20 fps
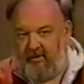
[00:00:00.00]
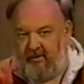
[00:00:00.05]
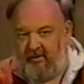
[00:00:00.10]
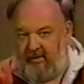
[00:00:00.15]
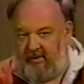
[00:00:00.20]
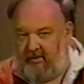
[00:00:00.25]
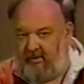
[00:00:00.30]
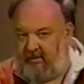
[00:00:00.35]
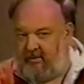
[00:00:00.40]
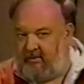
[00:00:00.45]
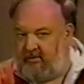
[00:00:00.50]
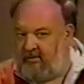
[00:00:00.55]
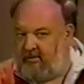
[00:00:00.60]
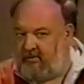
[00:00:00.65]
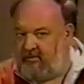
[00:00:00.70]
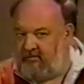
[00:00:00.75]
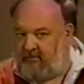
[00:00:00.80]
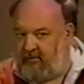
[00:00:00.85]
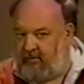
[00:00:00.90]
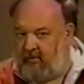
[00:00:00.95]
Now you can
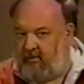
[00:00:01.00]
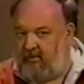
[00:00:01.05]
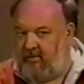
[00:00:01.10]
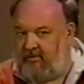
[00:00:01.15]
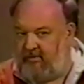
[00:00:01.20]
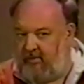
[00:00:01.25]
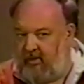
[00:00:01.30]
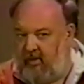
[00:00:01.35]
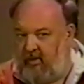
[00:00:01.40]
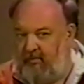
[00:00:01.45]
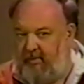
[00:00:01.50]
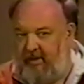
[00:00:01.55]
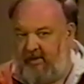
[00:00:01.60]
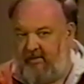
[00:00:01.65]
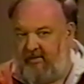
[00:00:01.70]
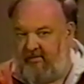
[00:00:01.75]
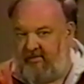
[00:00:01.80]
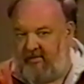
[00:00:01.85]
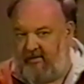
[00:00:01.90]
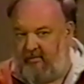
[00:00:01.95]
control the stall
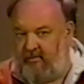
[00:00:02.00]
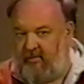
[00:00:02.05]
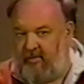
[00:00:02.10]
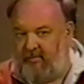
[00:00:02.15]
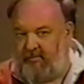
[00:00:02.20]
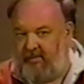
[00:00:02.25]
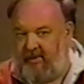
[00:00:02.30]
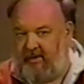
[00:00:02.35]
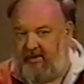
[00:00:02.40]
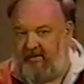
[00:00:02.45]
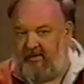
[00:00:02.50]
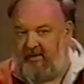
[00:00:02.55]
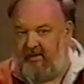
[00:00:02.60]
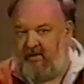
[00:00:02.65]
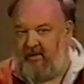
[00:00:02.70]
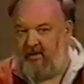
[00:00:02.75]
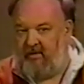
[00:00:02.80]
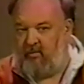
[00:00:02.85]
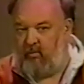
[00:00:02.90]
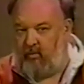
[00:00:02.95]
pattern somewhat by the
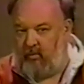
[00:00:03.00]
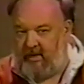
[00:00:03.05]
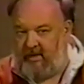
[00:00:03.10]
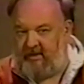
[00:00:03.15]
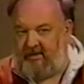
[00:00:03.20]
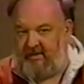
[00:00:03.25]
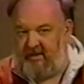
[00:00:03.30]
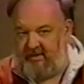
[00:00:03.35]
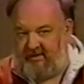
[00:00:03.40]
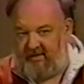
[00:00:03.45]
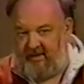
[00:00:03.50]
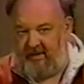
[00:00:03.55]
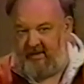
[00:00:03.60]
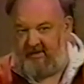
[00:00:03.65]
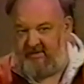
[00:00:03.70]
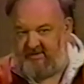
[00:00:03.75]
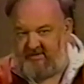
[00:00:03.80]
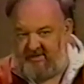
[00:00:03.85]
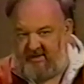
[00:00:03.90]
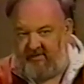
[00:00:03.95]
wing
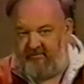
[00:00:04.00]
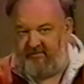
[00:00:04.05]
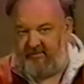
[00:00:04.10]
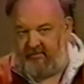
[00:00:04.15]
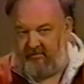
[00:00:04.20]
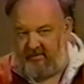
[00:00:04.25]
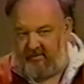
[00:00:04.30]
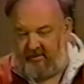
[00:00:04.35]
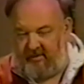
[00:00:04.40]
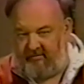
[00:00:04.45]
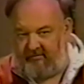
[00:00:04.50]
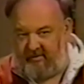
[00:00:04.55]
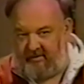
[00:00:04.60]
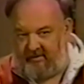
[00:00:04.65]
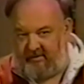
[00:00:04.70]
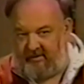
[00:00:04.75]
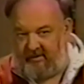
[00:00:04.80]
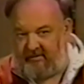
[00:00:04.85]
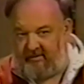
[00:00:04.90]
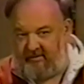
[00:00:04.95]
design itself that we'll cover in
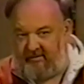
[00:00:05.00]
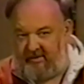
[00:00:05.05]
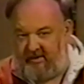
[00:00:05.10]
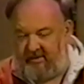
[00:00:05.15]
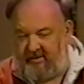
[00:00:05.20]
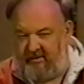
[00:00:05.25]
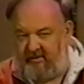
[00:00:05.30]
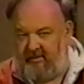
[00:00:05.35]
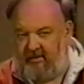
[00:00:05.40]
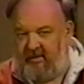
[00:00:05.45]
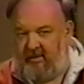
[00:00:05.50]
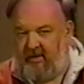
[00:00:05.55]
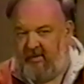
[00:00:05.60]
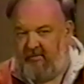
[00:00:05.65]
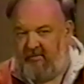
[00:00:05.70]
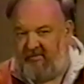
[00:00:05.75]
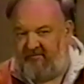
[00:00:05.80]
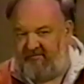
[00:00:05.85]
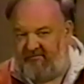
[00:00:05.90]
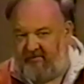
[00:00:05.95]
another session.
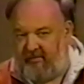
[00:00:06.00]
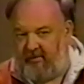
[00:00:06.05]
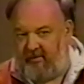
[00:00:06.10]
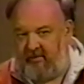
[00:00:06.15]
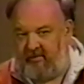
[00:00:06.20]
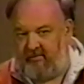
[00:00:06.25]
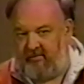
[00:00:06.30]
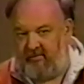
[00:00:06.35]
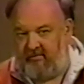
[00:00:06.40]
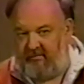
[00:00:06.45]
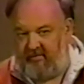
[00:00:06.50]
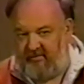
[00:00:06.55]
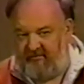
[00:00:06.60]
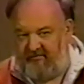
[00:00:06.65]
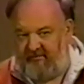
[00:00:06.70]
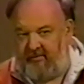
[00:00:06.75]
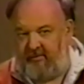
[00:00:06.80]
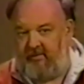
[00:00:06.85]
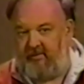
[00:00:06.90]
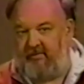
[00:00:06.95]
But first,
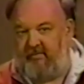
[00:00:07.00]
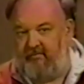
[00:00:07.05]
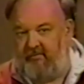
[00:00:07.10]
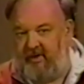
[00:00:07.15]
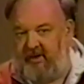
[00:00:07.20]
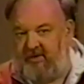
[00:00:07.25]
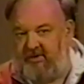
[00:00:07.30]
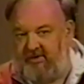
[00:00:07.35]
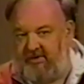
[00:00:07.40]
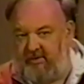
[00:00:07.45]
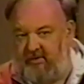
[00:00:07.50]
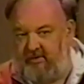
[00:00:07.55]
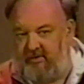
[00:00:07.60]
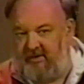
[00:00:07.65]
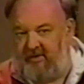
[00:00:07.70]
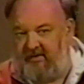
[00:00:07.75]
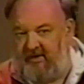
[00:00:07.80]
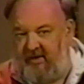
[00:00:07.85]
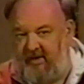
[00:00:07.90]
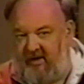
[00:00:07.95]
make sure
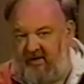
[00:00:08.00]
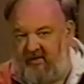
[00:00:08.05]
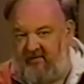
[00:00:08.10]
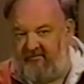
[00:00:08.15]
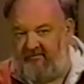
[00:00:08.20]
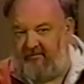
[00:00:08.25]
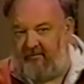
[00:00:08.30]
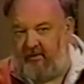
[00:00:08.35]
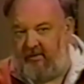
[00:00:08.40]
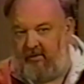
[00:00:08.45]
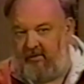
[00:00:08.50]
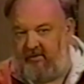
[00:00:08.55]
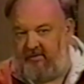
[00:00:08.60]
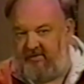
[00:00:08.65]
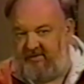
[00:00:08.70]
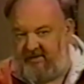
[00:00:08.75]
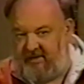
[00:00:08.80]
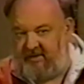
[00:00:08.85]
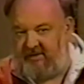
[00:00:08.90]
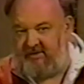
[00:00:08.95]
that the airfoil
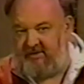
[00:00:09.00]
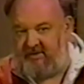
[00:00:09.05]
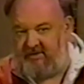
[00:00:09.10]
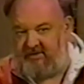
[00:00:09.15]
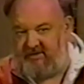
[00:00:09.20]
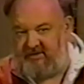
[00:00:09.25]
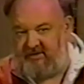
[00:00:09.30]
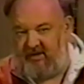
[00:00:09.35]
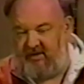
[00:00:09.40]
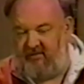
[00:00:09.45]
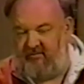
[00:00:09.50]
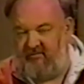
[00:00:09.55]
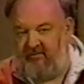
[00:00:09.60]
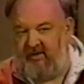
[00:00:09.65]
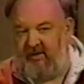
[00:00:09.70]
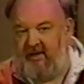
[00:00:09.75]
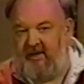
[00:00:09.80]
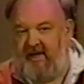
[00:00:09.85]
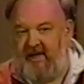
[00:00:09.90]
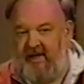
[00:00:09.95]
section itself
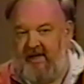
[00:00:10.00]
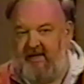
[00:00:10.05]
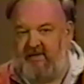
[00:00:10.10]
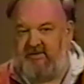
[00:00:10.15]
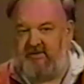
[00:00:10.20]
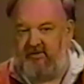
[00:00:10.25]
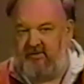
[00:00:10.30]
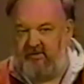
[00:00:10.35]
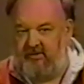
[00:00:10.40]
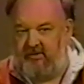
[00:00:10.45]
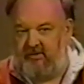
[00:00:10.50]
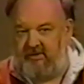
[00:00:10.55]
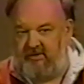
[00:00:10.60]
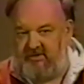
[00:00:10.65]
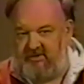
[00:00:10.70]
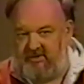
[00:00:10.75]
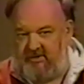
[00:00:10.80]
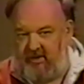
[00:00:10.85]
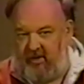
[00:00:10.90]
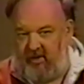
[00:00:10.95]
has a
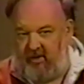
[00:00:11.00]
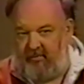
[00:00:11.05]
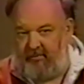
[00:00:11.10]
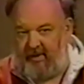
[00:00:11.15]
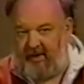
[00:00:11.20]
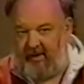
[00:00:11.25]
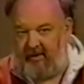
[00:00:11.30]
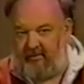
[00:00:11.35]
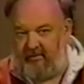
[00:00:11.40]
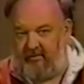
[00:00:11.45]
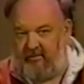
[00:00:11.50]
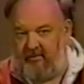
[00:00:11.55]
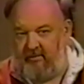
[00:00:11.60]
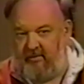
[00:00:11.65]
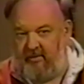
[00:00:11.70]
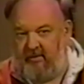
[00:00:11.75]
good stall pattern